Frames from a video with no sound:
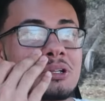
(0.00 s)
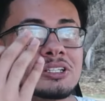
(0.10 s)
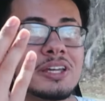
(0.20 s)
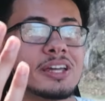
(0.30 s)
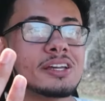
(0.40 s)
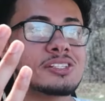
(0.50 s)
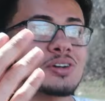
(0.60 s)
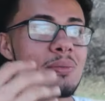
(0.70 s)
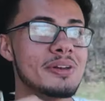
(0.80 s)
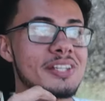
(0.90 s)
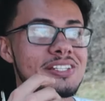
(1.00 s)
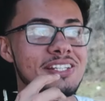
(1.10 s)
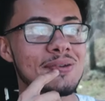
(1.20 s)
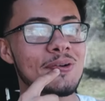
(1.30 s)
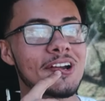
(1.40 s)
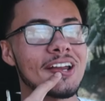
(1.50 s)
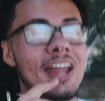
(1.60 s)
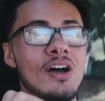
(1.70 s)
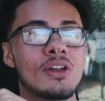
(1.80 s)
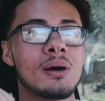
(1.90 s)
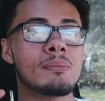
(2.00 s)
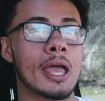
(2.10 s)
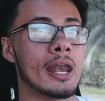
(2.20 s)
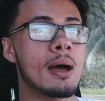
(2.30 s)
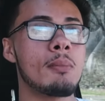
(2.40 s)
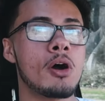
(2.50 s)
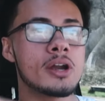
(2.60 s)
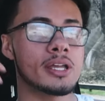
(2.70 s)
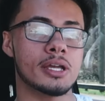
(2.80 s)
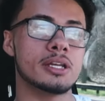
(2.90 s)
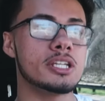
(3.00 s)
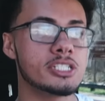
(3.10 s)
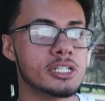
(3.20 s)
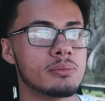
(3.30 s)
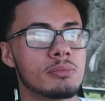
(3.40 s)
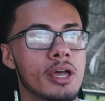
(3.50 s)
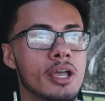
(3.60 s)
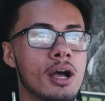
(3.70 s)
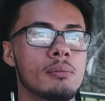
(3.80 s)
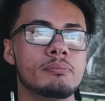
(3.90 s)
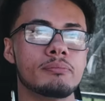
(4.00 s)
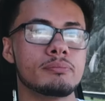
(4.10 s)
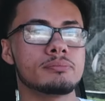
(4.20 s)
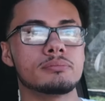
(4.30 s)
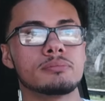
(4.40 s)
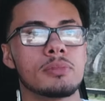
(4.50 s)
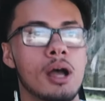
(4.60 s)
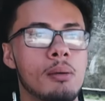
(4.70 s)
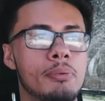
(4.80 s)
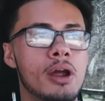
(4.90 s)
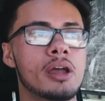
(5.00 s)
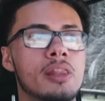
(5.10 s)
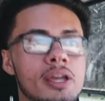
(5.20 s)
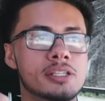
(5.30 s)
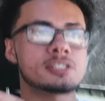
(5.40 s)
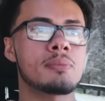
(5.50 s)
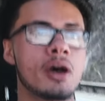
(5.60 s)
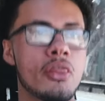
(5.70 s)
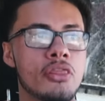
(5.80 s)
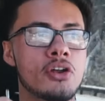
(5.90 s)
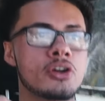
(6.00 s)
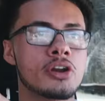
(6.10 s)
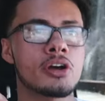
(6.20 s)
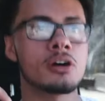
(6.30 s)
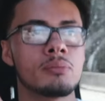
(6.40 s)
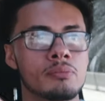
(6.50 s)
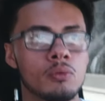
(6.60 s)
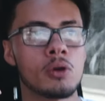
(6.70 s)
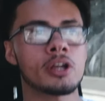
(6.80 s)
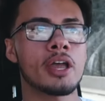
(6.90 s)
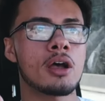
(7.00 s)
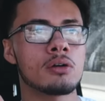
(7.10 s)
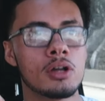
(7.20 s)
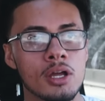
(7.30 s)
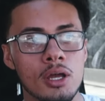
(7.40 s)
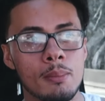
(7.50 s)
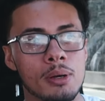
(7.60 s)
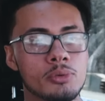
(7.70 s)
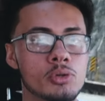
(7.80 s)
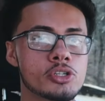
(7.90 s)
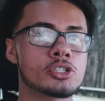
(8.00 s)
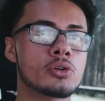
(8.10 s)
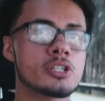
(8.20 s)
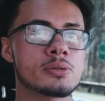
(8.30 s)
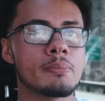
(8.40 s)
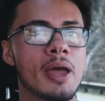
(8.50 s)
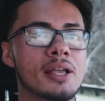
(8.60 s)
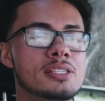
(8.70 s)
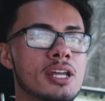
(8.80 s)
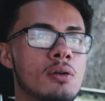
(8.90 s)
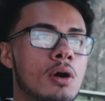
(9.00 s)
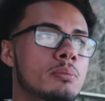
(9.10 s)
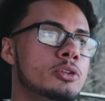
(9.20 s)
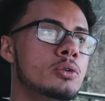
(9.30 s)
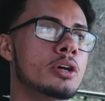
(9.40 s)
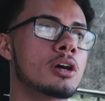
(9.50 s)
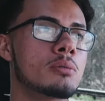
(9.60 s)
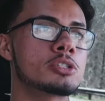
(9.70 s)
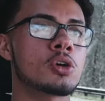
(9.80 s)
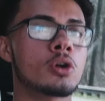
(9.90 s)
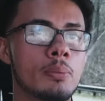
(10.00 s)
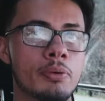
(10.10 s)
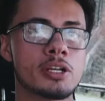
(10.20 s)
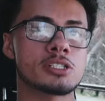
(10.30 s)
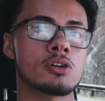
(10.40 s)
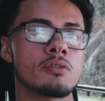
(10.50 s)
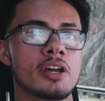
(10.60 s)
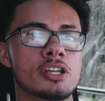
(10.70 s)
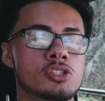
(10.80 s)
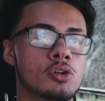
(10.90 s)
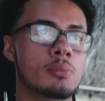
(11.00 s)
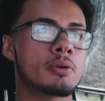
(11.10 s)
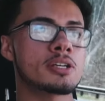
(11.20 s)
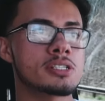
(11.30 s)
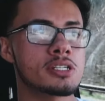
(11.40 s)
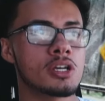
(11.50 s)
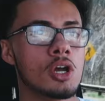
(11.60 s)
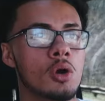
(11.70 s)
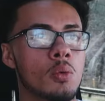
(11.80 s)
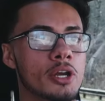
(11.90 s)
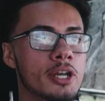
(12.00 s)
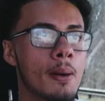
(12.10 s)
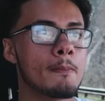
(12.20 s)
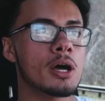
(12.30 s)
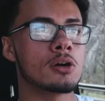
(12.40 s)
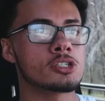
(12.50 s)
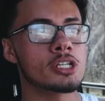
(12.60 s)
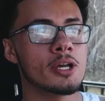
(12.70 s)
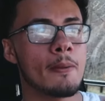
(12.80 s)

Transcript: yeah. So I'm in the gym working out, and I'm and I'm already in the gym. Like I'm, I'm probably like this is my third um workout, but I'm doing shoulders and back today. Well, I'm doing um shoulder presses, overhead shoulder presses with dumbbells,